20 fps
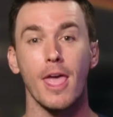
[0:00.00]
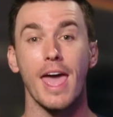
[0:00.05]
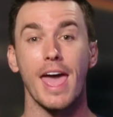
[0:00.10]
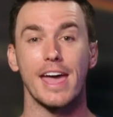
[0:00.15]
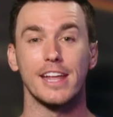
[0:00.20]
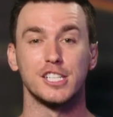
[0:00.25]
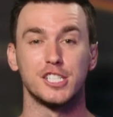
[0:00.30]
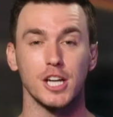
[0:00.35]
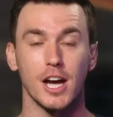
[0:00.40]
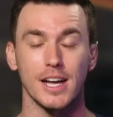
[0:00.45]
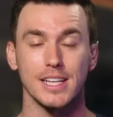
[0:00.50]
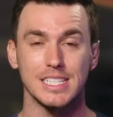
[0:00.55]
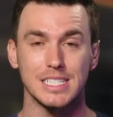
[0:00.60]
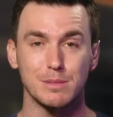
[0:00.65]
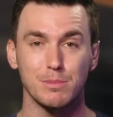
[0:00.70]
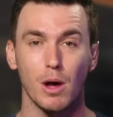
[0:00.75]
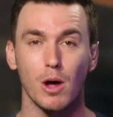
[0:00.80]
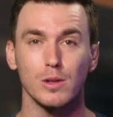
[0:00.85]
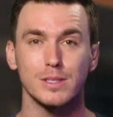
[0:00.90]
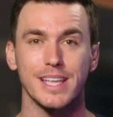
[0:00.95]
and John
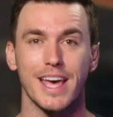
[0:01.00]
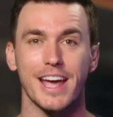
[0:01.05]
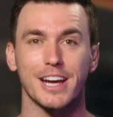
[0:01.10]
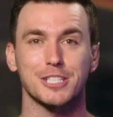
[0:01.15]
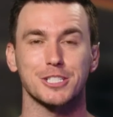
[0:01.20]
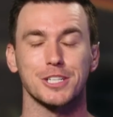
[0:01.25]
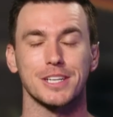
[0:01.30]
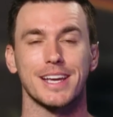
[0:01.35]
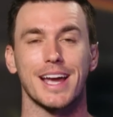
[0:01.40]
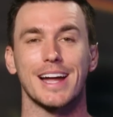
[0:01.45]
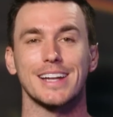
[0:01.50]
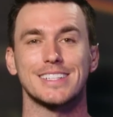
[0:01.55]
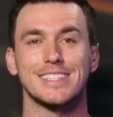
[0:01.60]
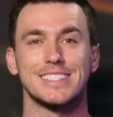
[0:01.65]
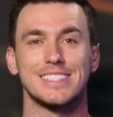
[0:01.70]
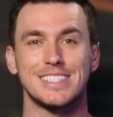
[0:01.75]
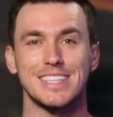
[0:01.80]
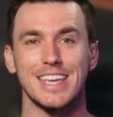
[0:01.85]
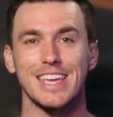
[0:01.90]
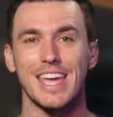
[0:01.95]
Smoltz actually got to
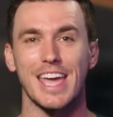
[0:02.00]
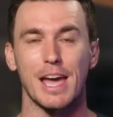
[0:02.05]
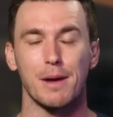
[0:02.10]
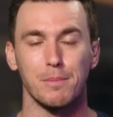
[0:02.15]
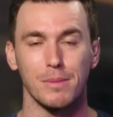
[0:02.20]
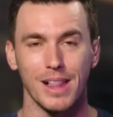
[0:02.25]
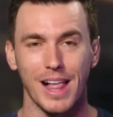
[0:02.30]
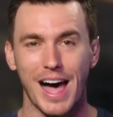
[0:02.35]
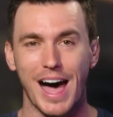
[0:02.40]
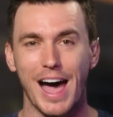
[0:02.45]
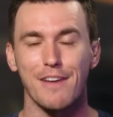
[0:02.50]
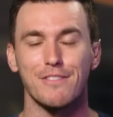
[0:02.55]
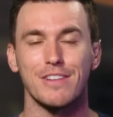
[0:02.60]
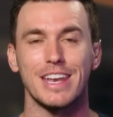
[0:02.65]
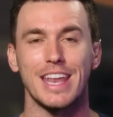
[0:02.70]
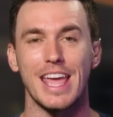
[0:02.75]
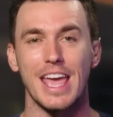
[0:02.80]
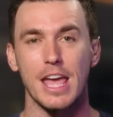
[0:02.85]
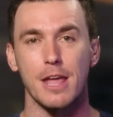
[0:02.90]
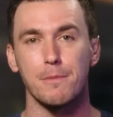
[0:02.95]
see him live
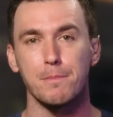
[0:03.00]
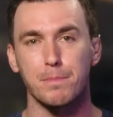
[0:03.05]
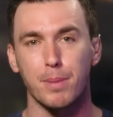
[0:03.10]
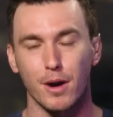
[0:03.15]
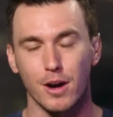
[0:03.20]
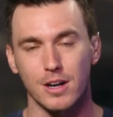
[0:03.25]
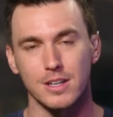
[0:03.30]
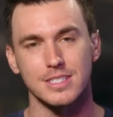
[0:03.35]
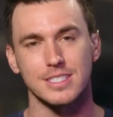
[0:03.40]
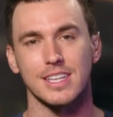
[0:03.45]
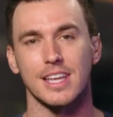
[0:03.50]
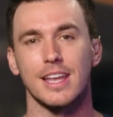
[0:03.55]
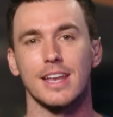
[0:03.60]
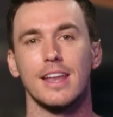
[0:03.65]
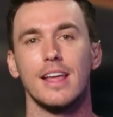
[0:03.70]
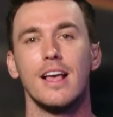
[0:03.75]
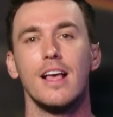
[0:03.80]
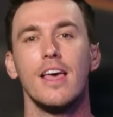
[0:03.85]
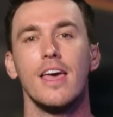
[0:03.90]
and in person